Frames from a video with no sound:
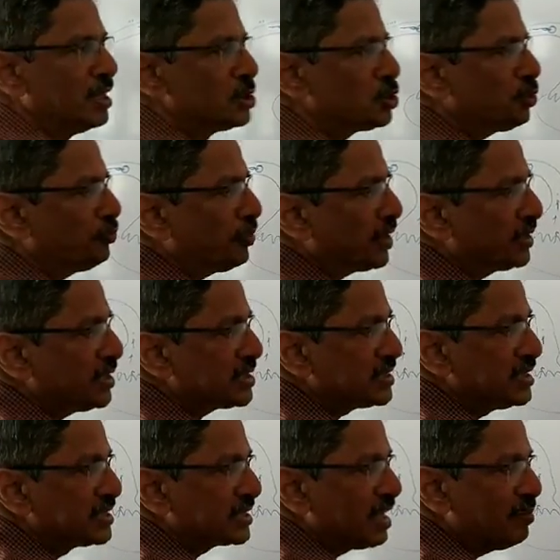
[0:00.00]
So for
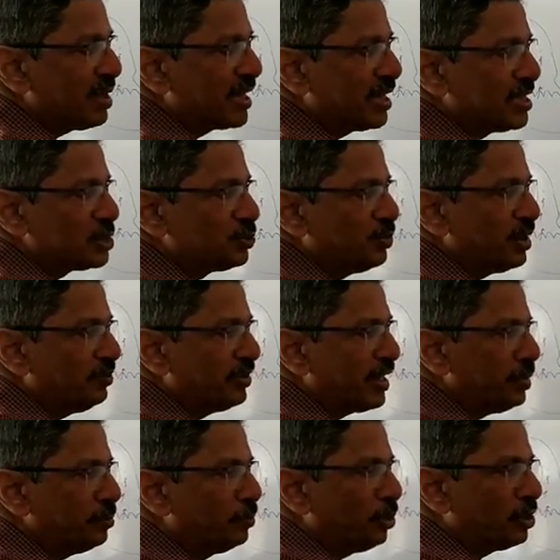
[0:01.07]
this chemical is very,
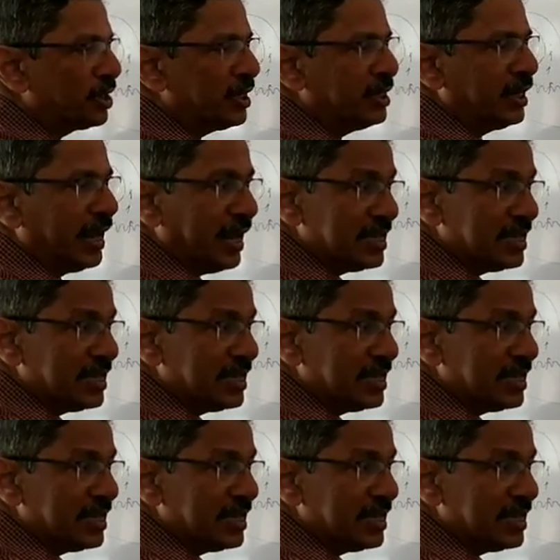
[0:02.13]
very important.